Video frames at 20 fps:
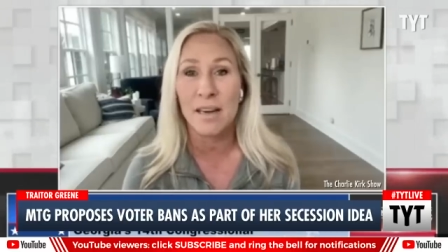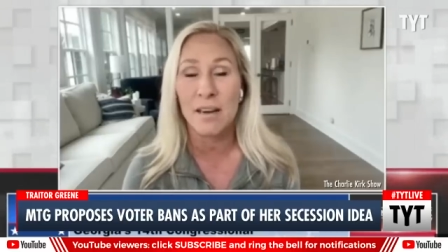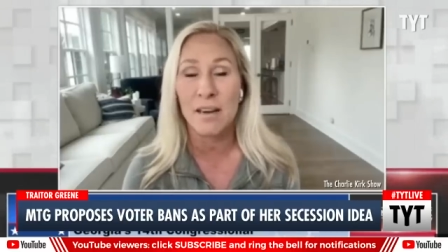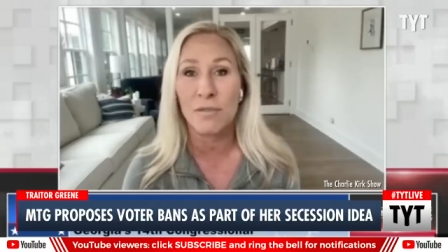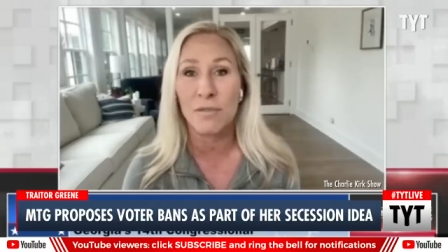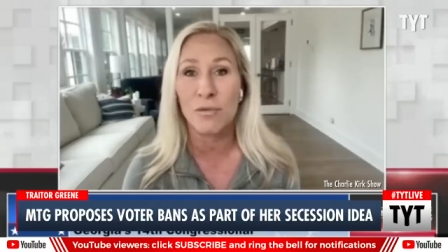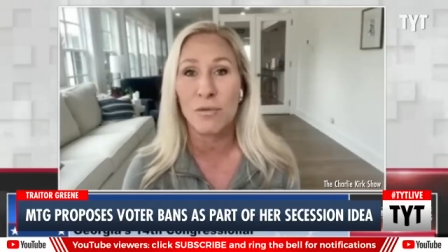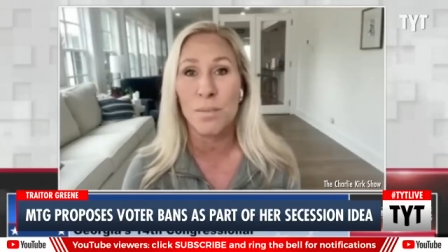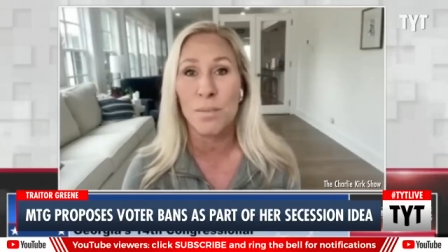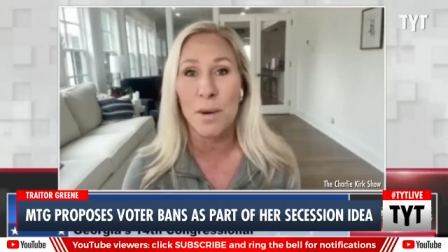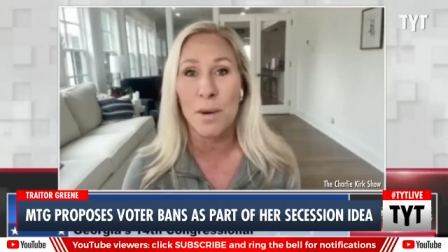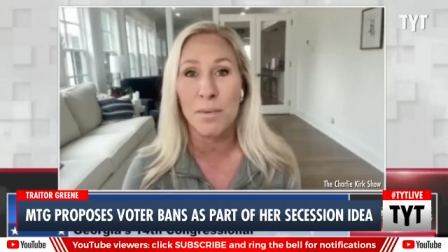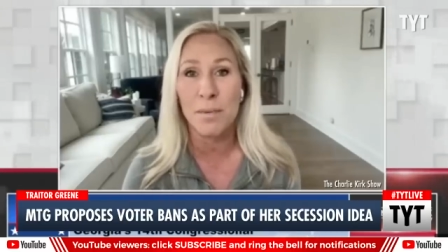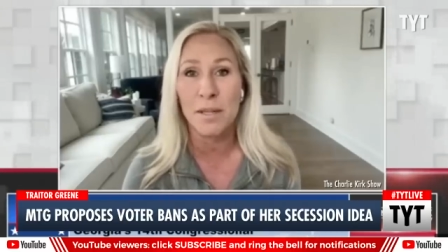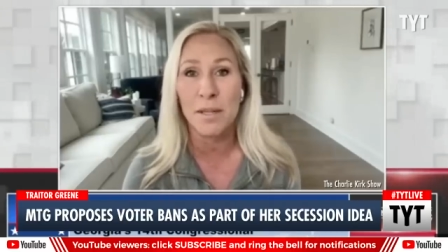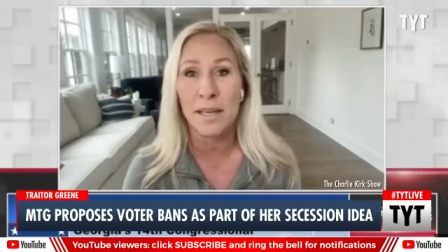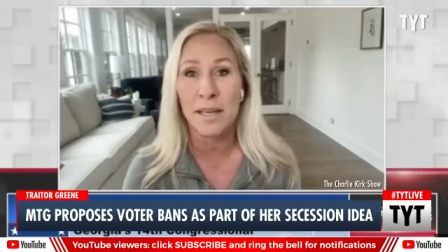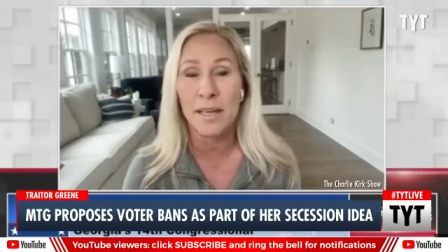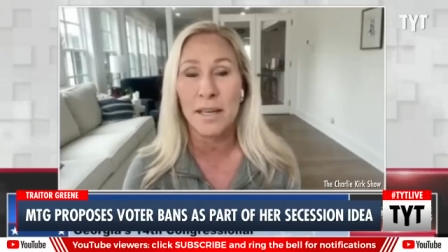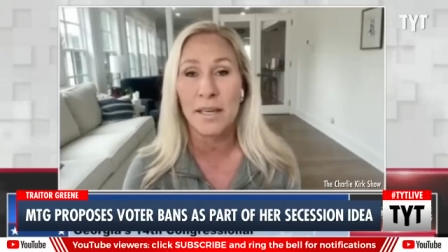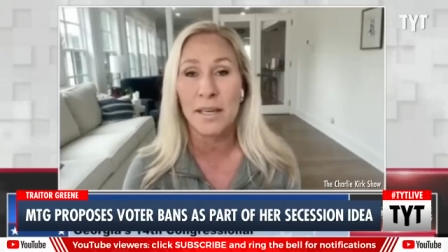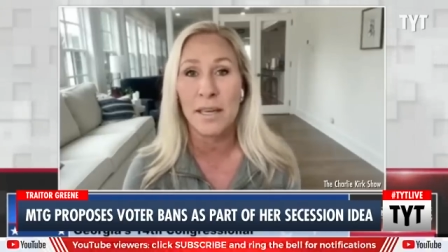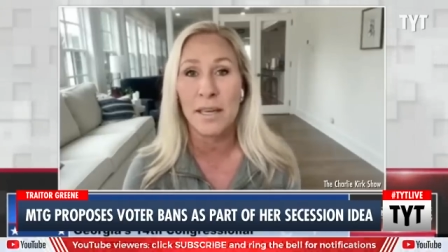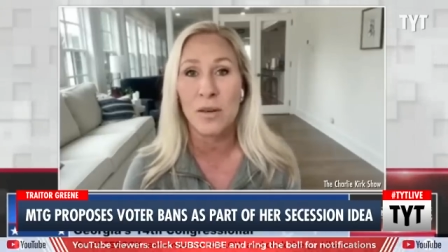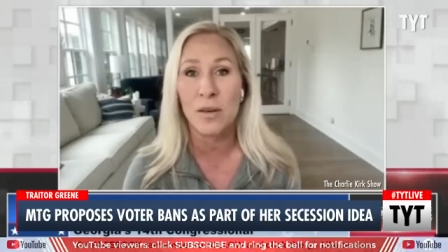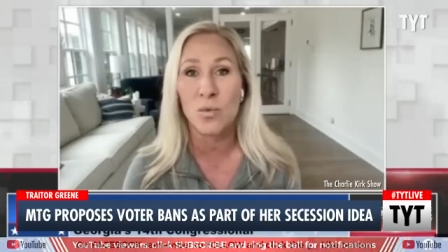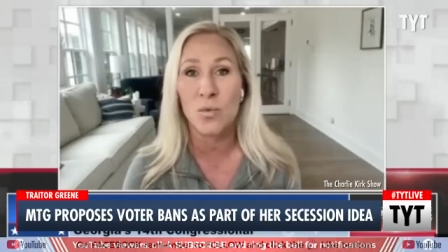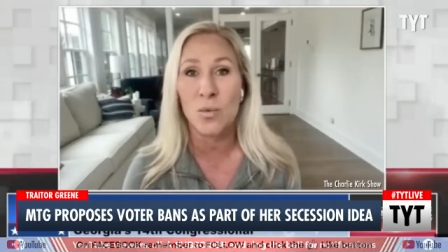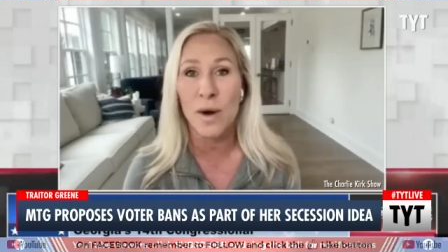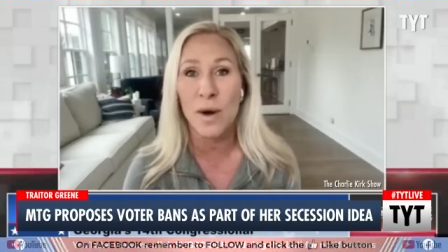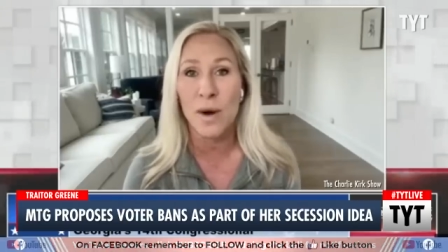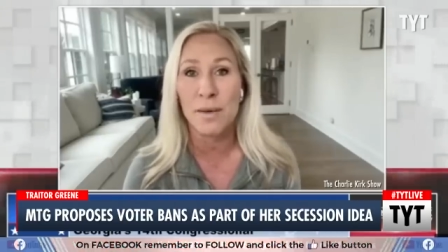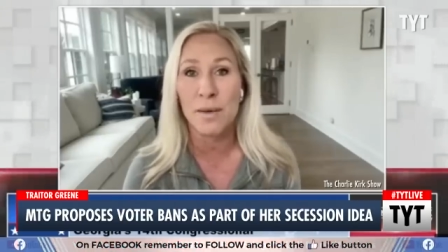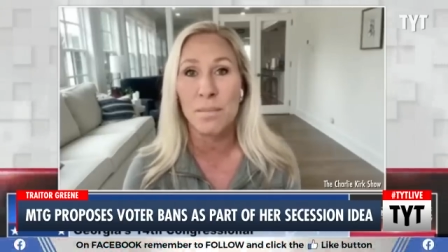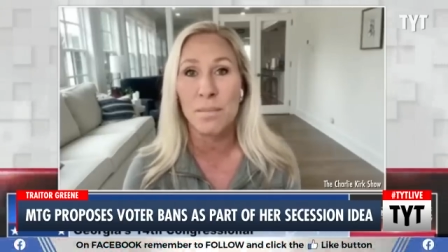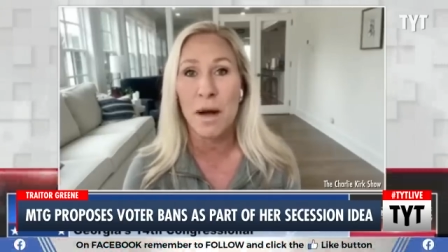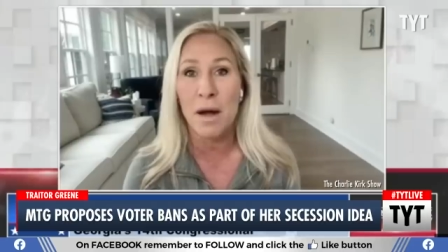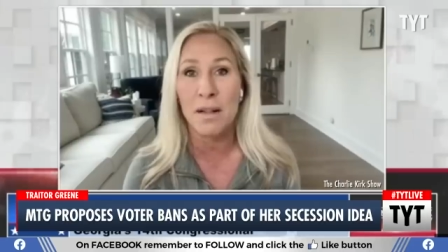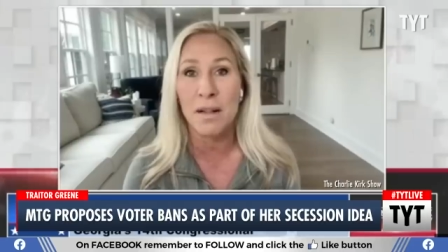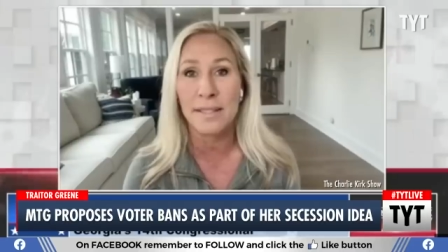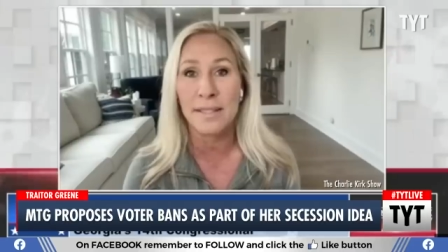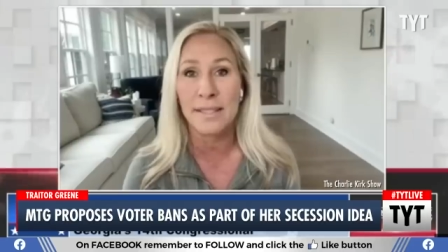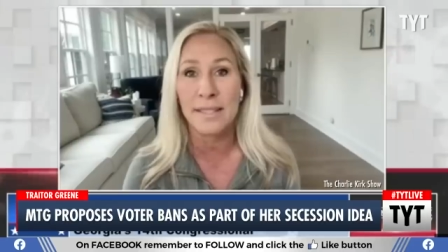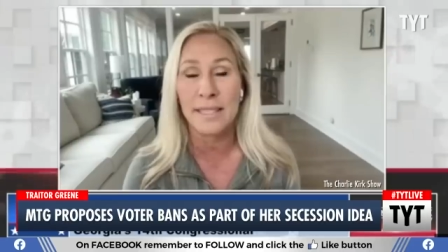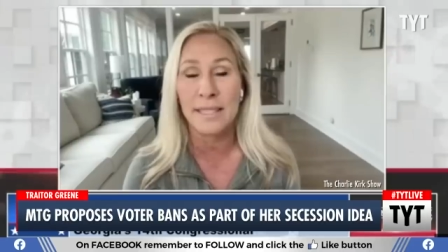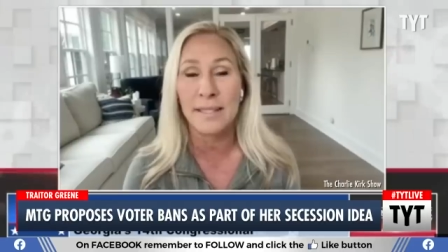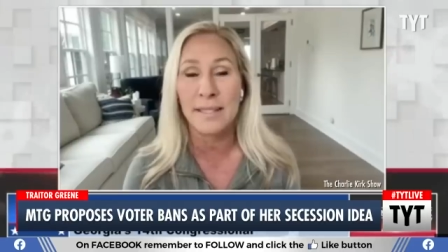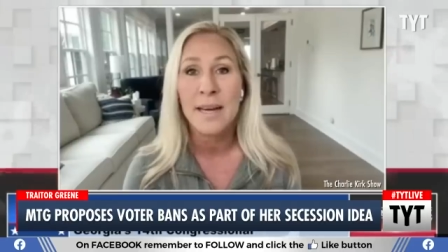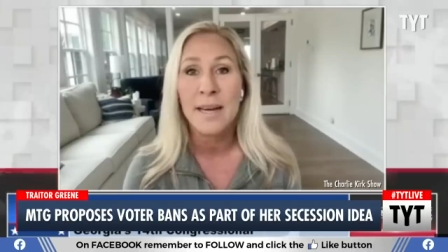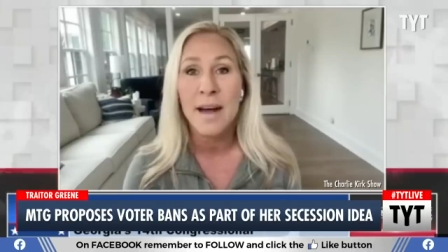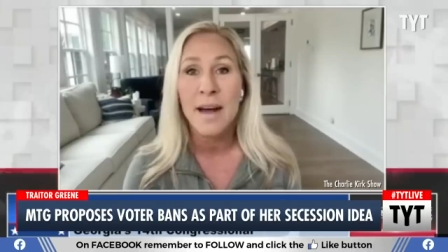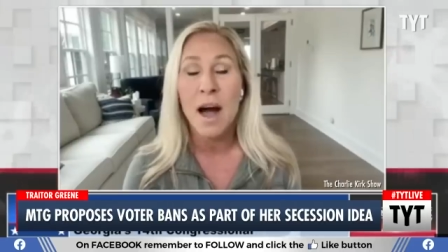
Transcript: of Republican and red policies.